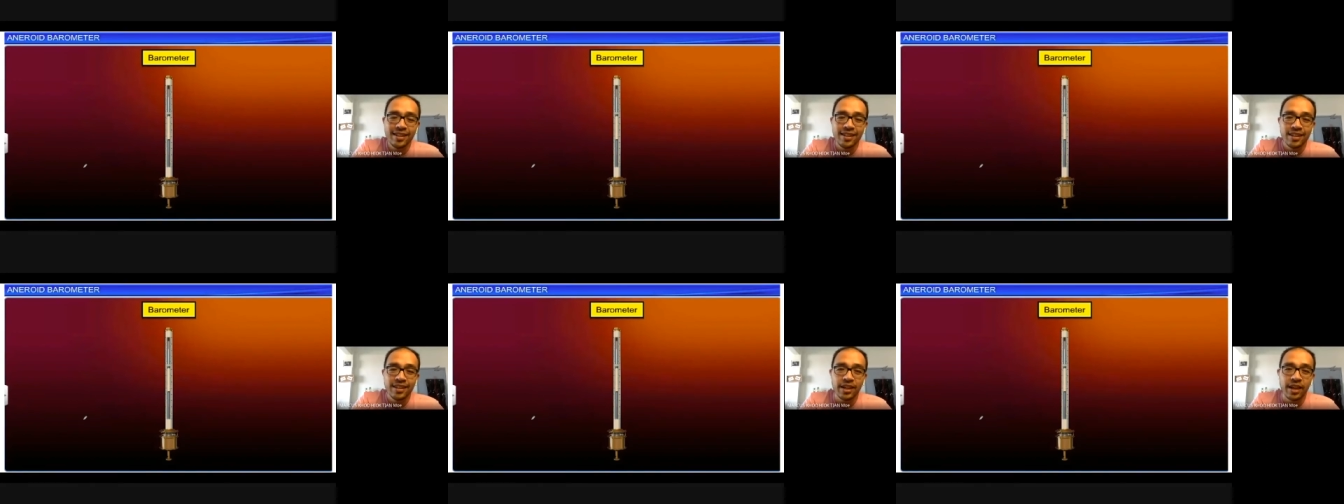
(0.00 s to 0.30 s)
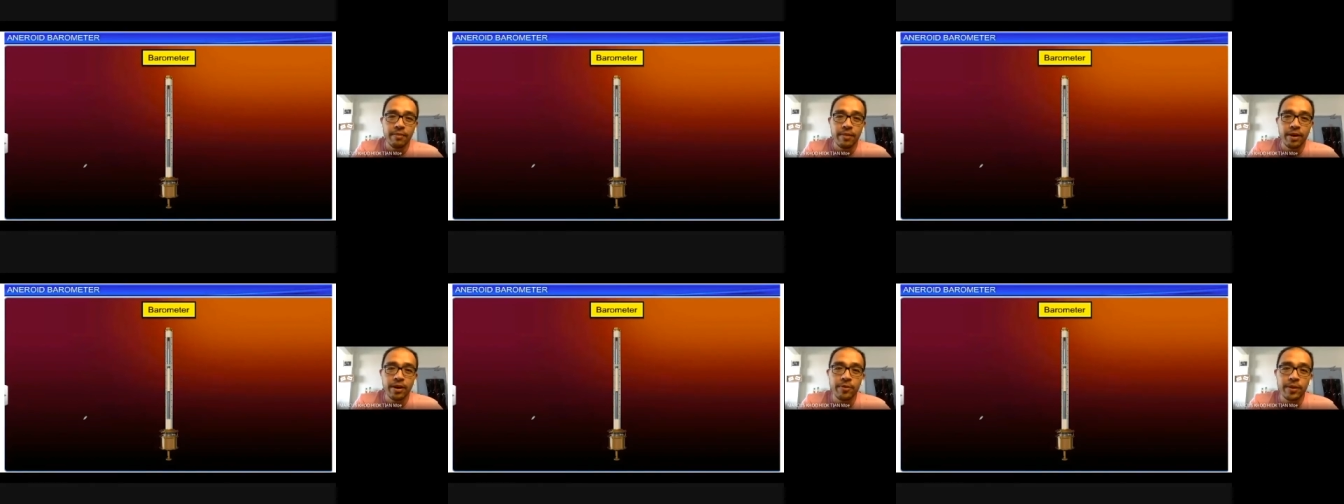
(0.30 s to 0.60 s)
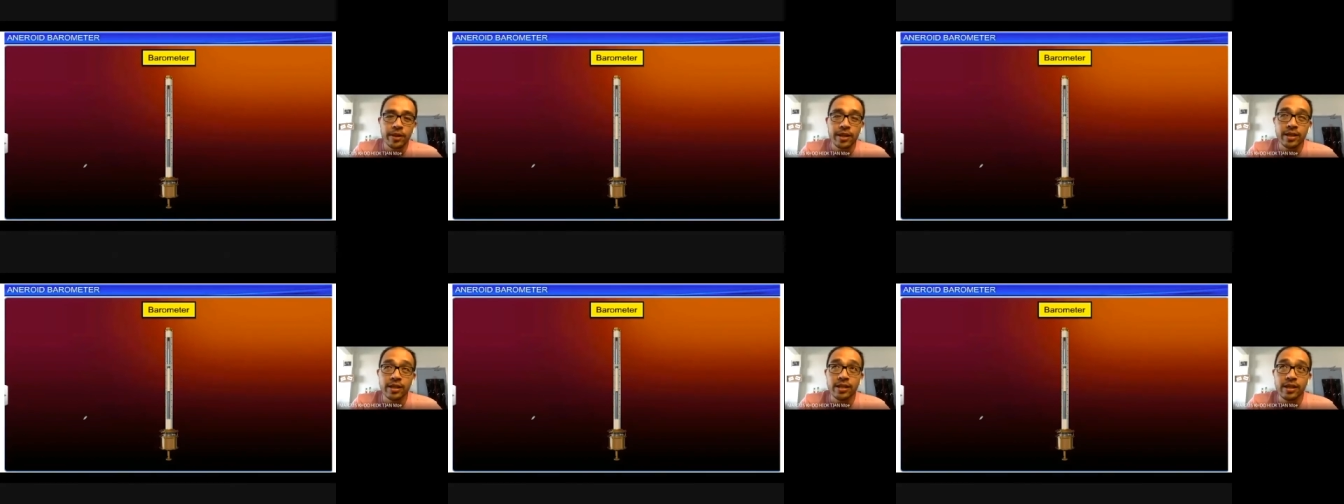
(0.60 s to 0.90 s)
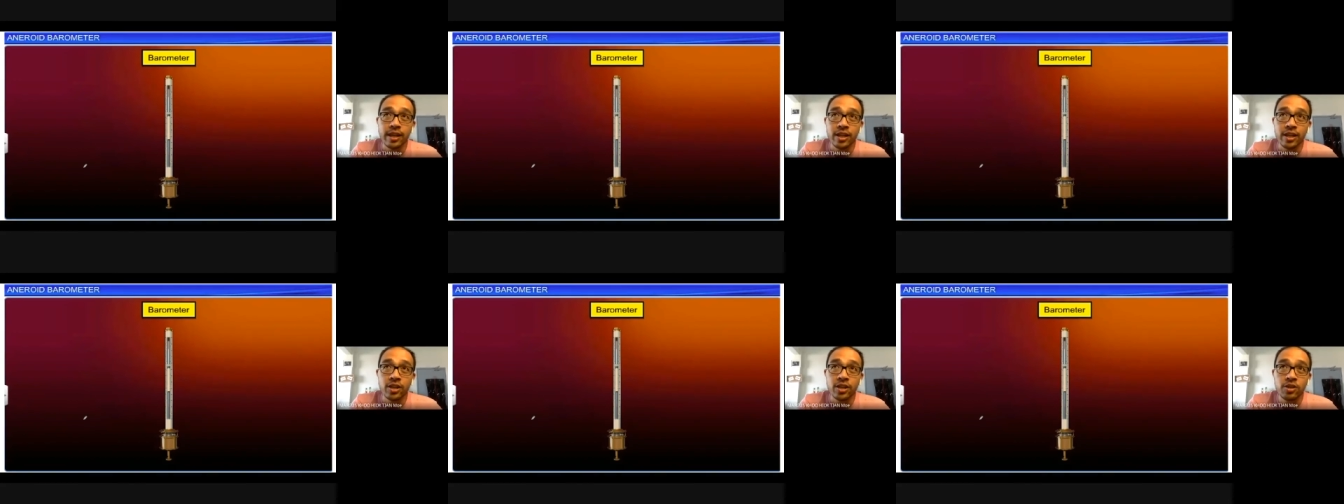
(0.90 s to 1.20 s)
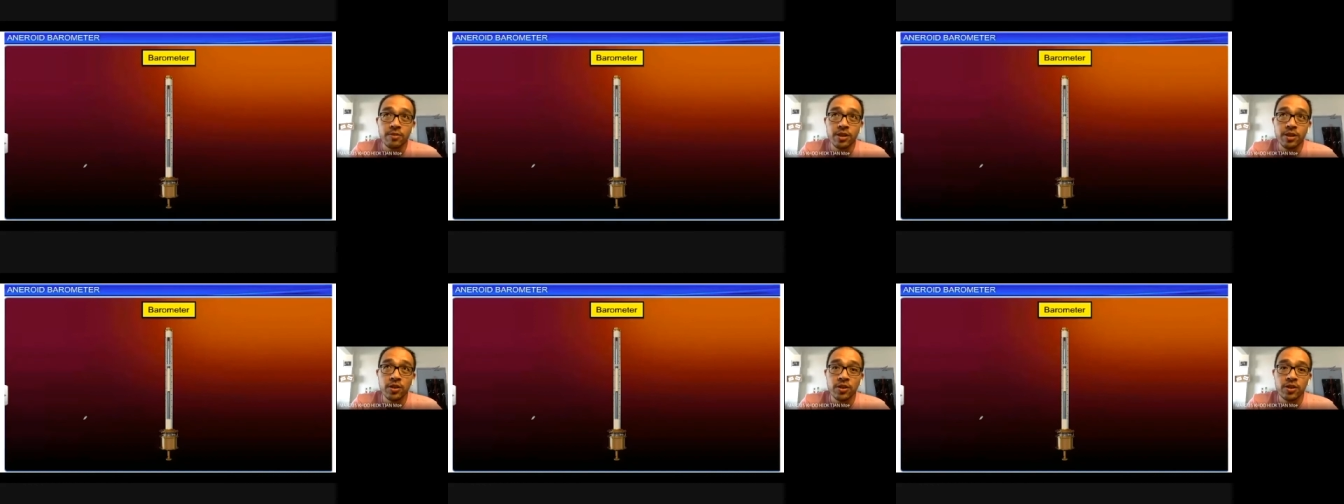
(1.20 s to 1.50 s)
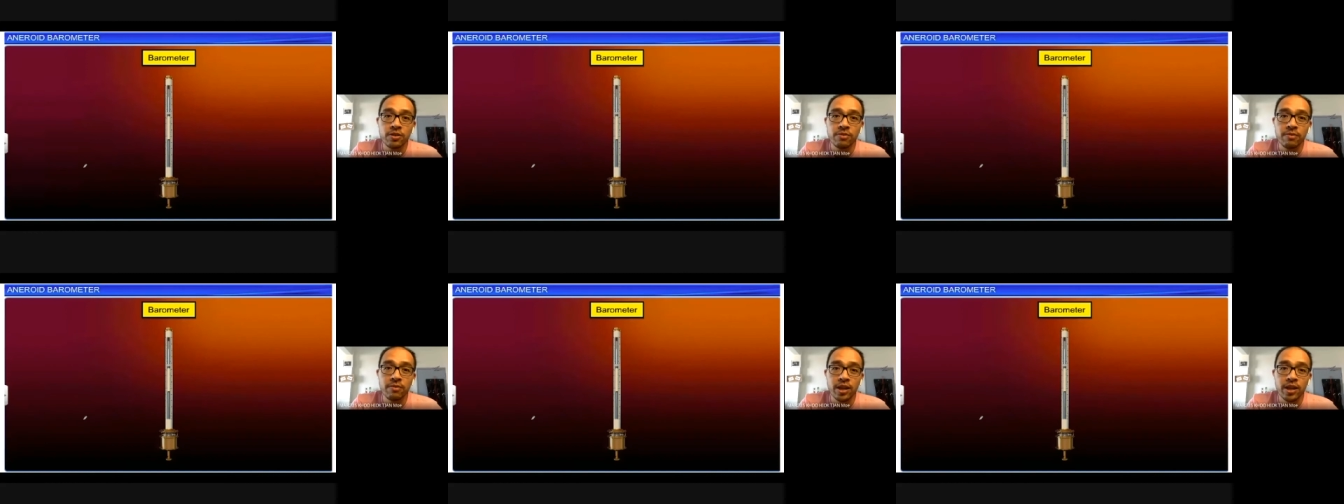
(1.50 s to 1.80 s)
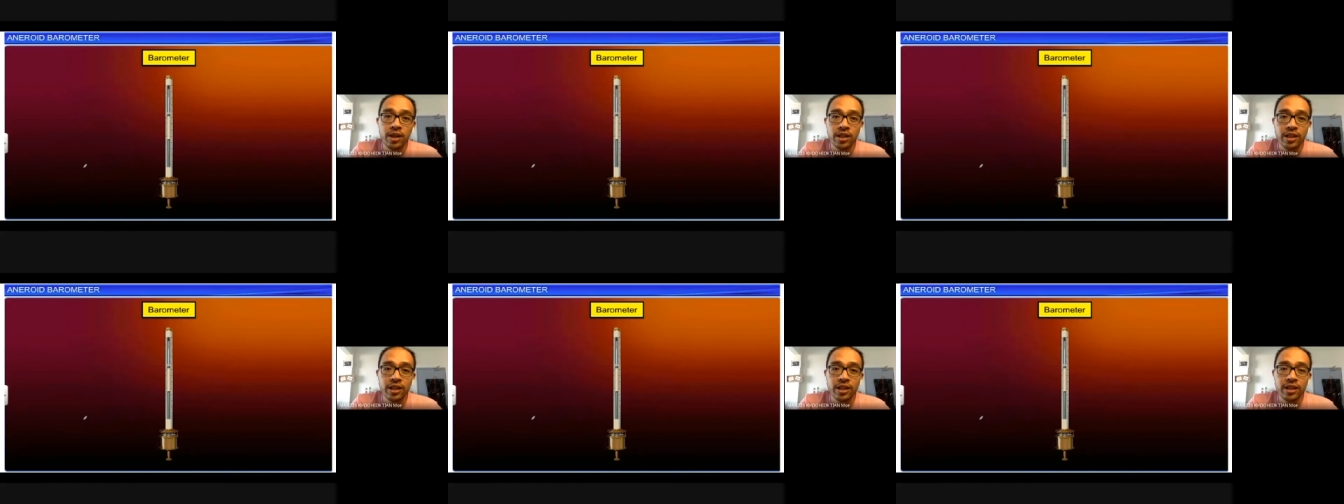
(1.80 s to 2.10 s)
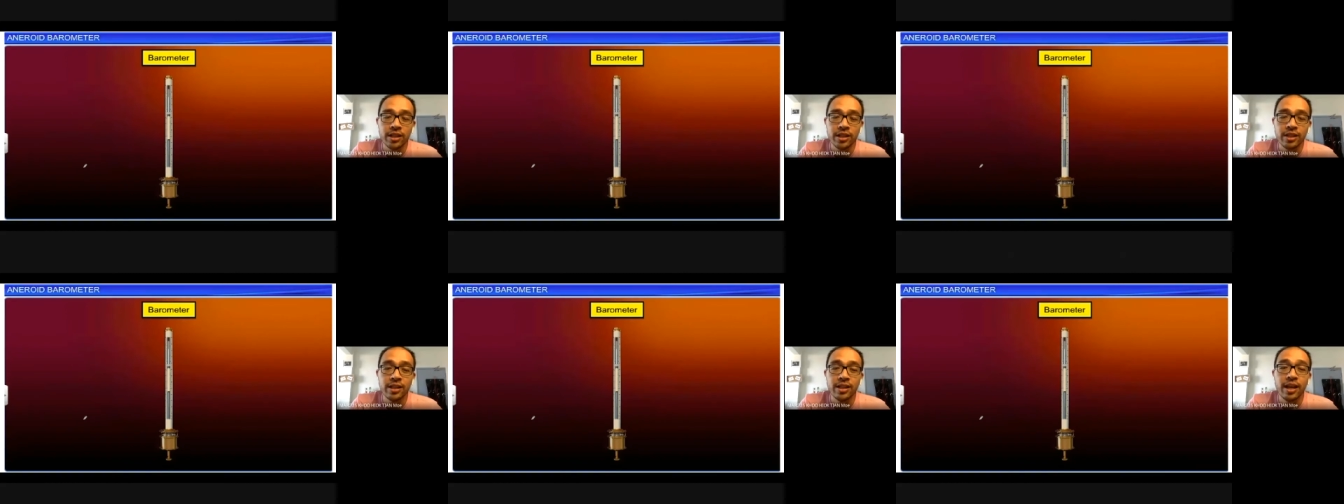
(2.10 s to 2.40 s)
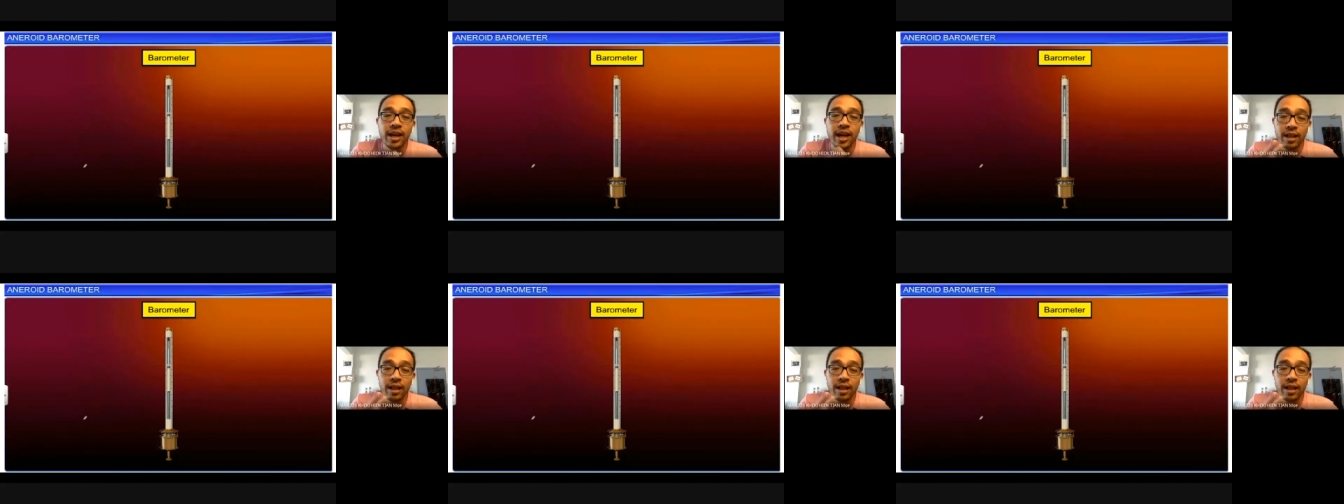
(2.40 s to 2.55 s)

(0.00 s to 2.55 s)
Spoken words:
Okay, Okay, barometer is instrument used to measure